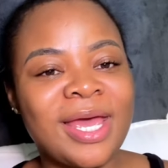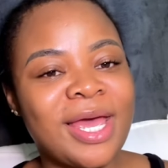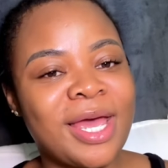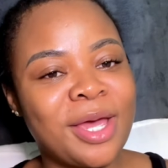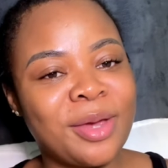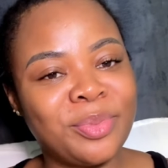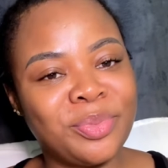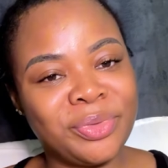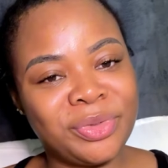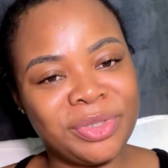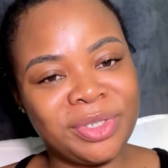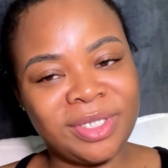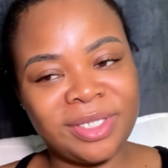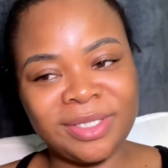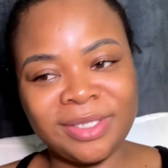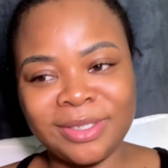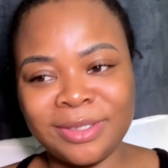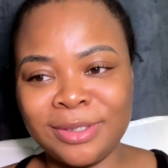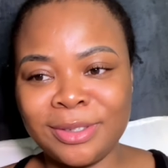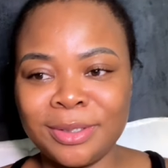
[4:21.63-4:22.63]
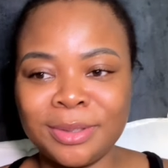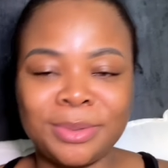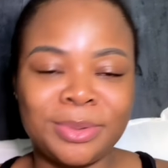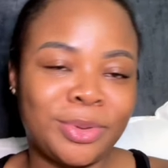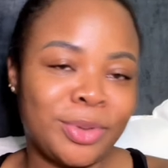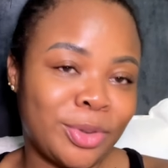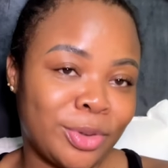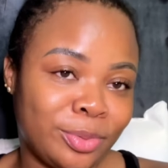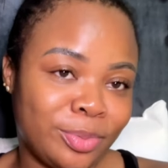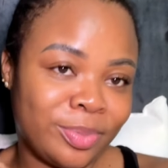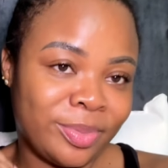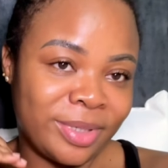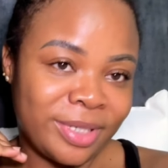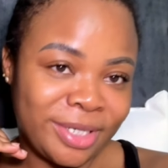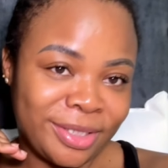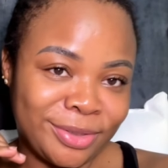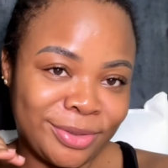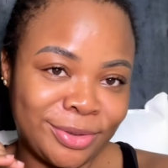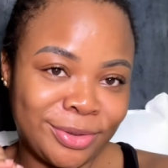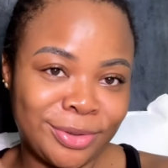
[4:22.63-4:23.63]
I appreciate the love. God
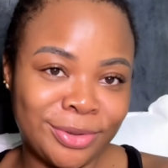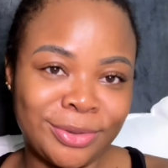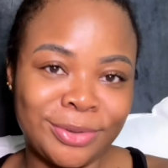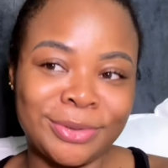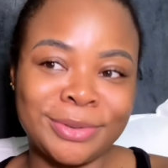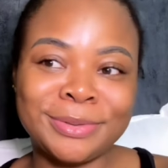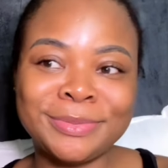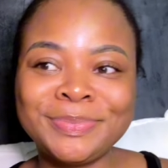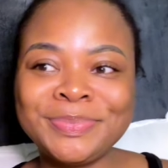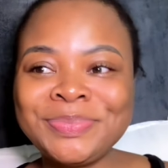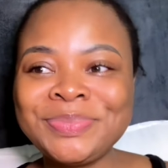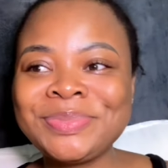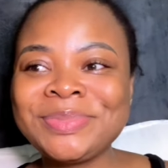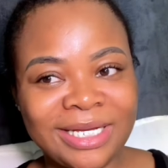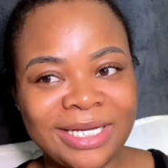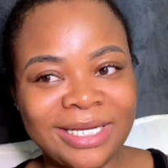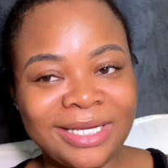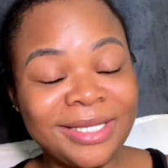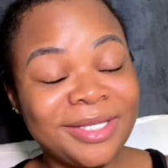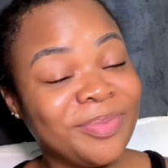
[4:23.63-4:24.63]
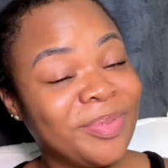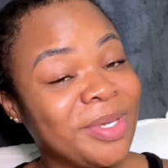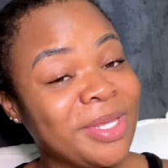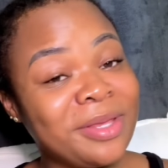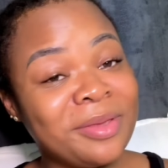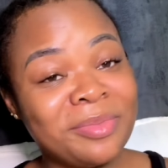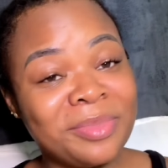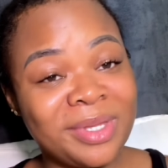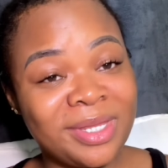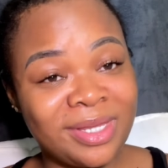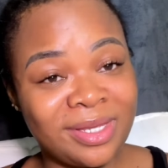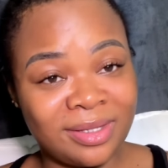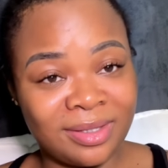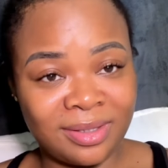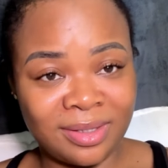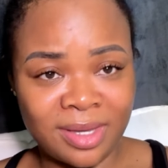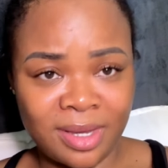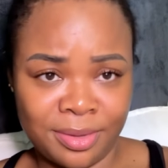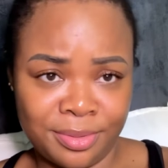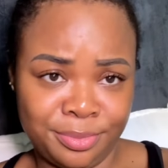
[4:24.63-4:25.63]
bless you. It's been a
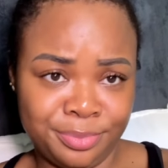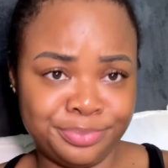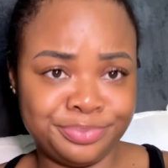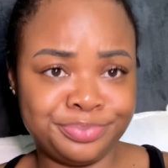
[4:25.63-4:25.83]
minute. Yeah,